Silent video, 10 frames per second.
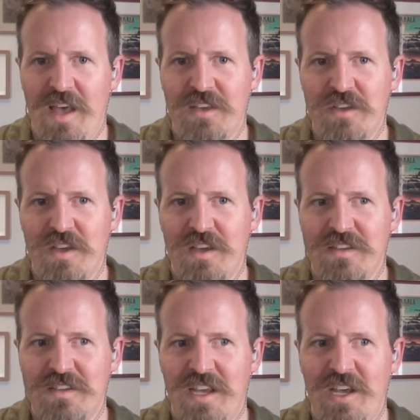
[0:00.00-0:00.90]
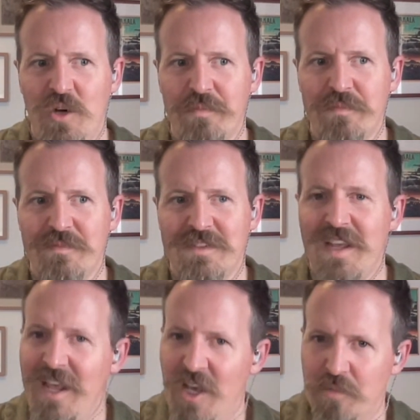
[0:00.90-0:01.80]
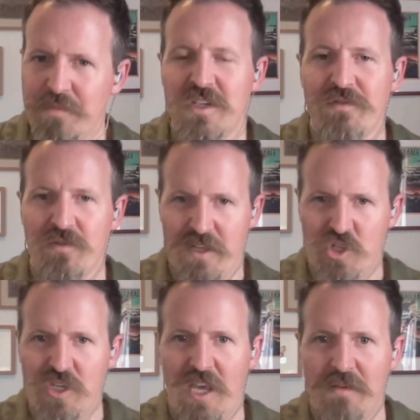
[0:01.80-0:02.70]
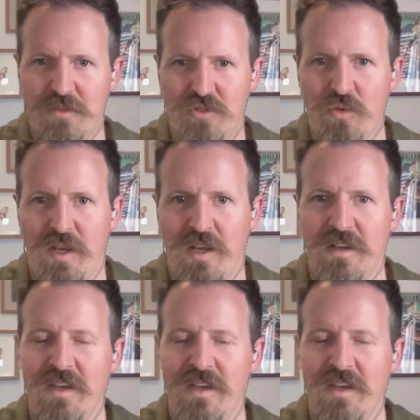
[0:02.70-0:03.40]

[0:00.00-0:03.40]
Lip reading: to help differentiate between